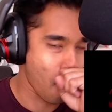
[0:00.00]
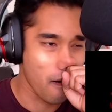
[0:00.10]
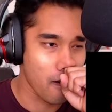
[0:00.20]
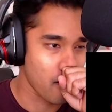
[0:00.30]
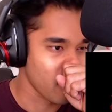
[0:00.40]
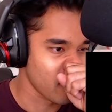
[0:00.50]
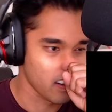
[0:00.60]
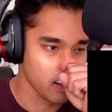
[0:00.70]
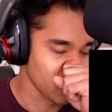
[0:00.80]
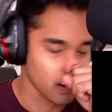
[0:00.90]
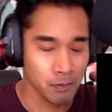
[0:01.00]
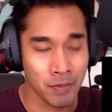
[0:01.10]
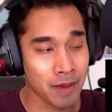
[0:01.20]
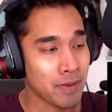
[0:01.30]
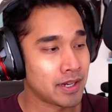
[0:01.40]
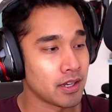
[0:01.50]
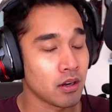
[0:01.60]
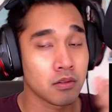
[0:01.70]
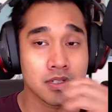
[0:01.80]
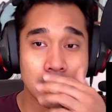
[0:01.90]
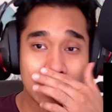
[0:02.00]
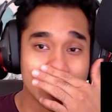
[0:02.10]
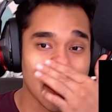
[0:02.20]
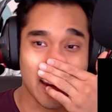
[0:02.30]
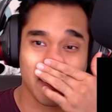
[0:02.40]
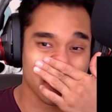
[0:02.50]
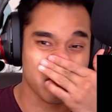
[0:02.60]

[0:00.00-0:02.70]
Oh, man, my nose is like